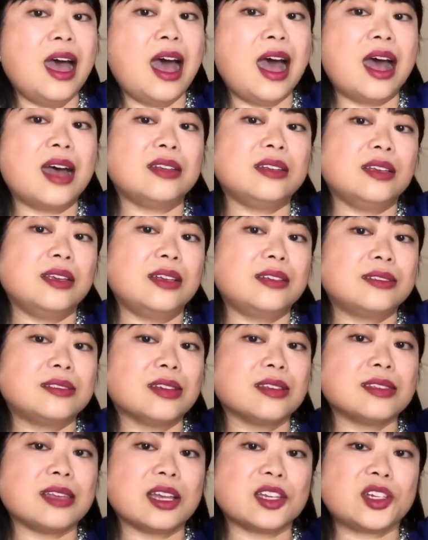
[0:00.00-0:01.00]
And it
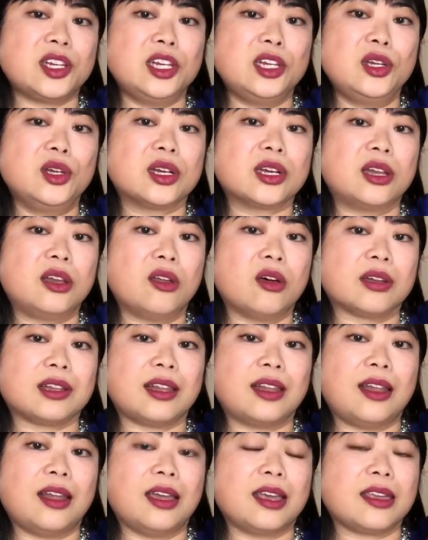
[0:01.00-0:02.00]
does actually look a
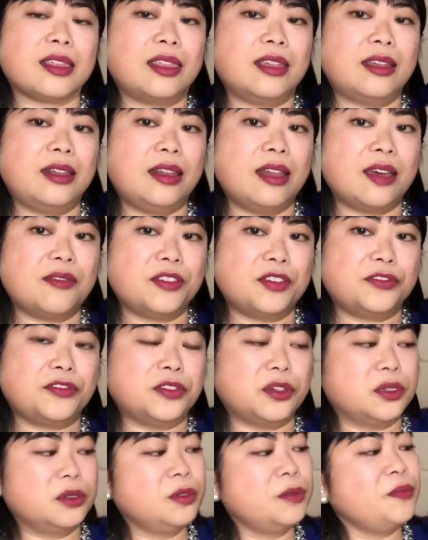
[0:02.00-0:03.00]
lot like the Never
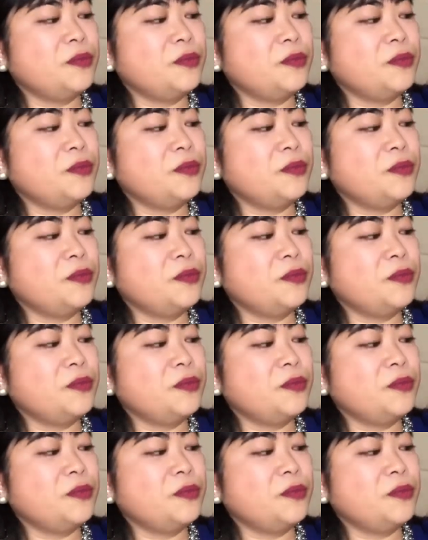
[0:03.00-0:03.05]
Full,